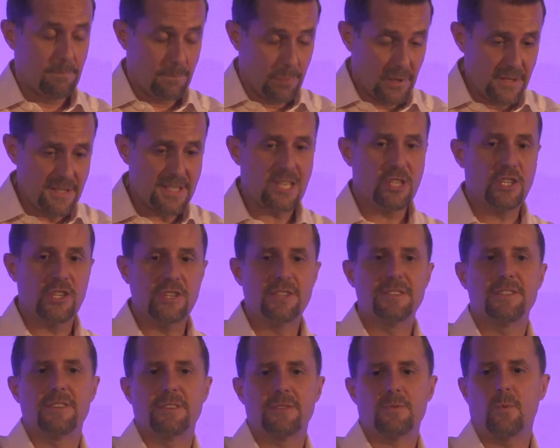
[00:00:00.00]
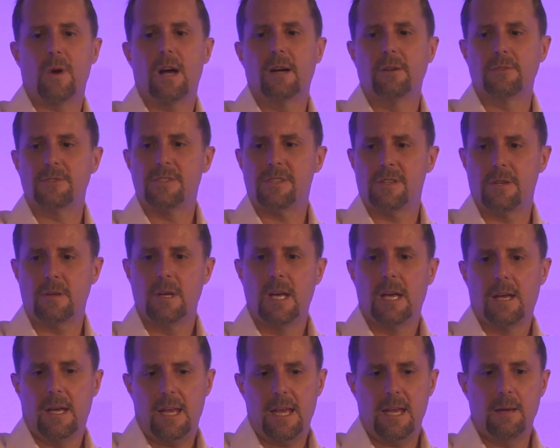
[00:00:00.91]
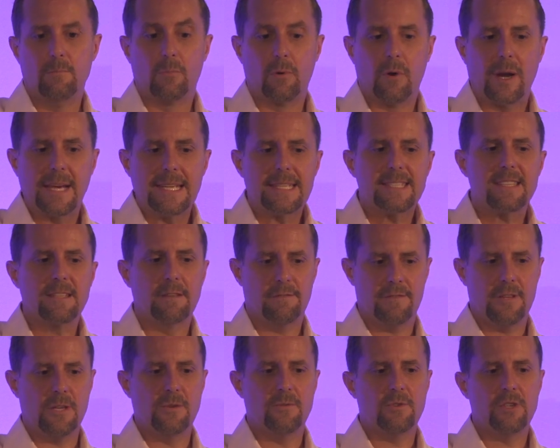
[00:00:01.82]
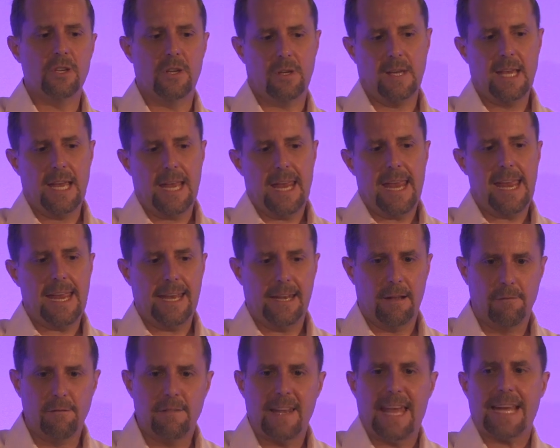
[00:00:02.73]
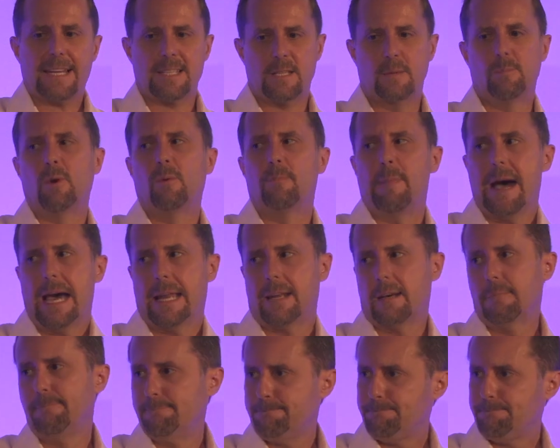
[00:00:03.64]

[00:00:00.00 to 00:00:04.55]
positions us well to embrace the future in a flexible manner.